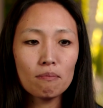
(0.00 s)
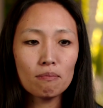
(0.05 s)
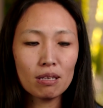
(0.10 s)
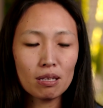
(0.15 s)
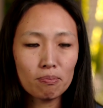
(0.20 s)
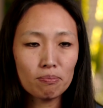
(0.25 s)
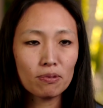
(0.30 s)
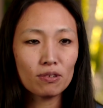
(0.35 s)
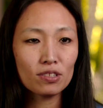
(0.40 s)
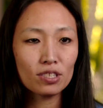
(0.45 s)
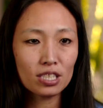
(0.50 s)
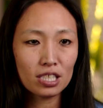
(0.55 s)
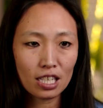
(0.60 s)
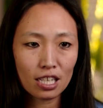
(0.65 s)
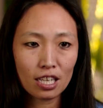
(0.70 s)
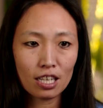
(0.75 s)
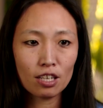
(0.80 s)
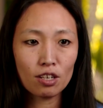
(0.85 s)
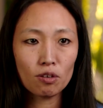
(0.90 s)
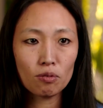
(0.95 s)
people
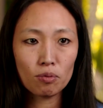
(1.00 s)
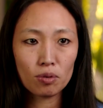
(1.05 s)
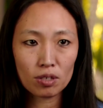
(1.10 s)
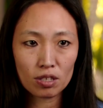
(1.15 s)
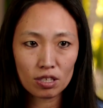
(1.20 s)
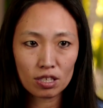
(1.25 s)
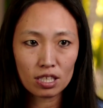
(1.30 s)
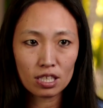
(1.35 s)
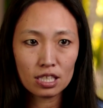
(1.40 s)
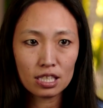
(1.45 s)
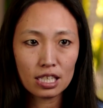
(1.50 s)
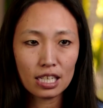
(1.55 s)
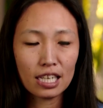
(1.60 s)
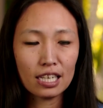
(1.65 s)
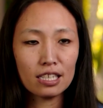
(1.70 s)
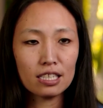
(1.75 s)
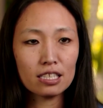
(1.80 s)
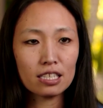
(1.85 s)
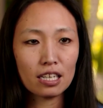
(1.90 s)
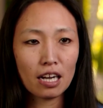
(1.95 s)
singing words,
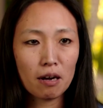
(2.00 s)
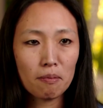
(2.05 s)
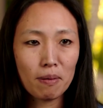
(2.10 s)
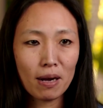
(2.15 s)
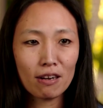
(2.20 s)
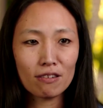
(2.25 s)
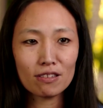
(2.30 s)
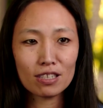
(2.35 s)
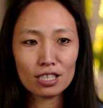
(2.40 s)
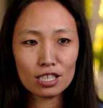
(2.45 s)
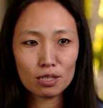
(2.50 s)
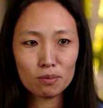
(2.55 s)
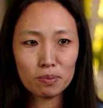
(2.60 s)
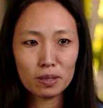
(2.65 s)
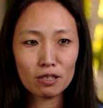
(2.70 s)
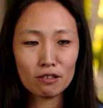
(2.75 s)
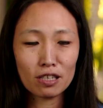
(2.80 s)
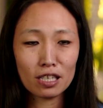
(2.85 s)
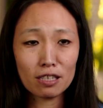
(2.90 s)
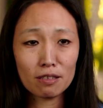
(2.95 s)
it's about the
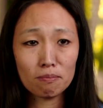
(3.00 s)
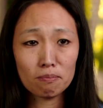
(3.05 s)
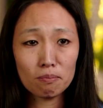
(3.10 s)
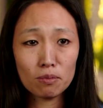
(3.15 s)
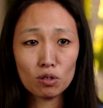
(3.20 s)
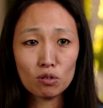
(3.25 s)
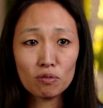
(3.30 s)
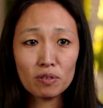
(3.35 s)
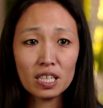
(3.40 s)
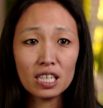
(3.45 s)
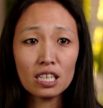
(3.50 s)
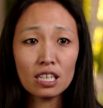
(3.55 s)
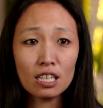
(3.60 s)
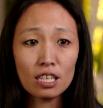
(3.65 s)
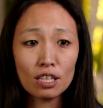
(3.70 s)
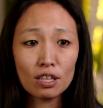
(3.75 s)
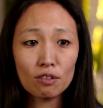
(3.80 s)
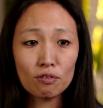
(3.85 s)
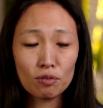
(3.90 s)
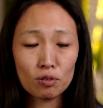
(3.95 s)
Spirit
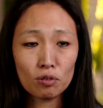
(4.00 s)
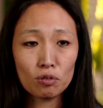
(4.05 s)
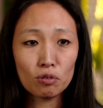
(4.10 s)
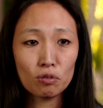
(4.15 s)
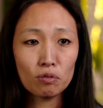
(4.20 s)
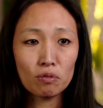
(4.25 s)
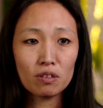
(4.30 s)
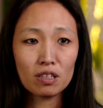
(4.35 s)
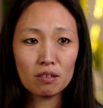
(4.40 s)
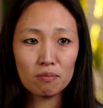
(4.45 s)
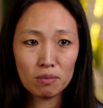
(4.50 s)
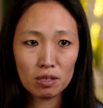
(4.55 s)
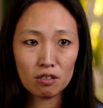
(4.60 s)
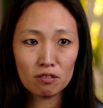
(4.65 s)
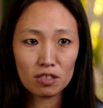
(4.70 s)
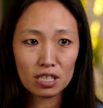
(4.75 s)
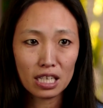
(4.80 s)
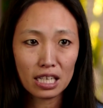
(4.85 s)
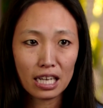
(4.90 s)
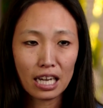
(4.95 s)
moving through the
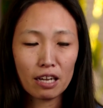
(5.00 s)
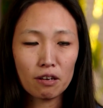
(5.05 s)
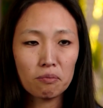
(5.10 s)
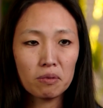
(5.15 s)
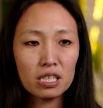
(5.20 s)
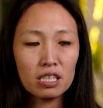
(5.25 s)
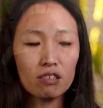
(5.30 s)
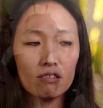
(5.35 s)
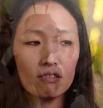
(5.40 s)
music. And when